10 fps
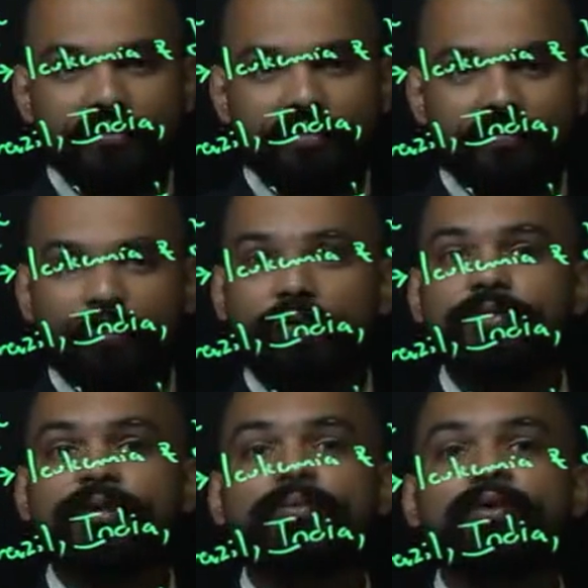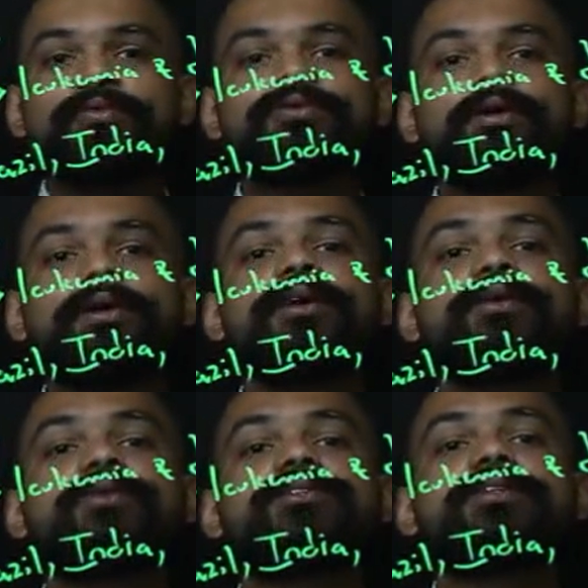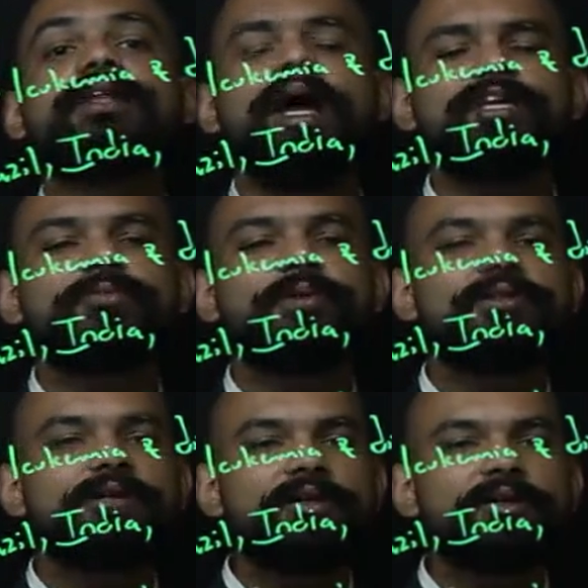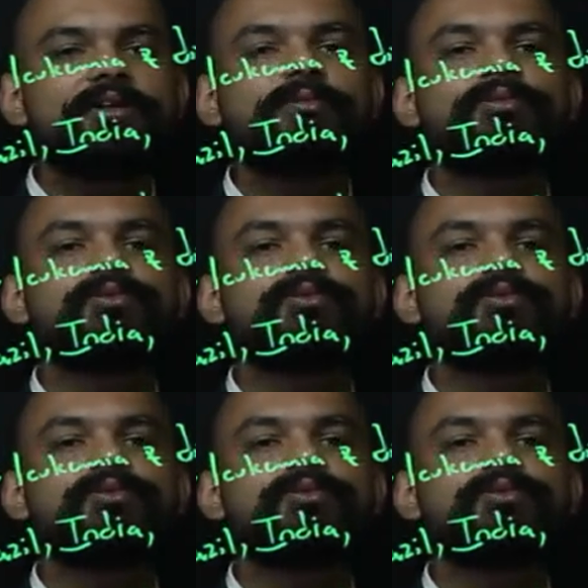the problem of soil erosion has been curbed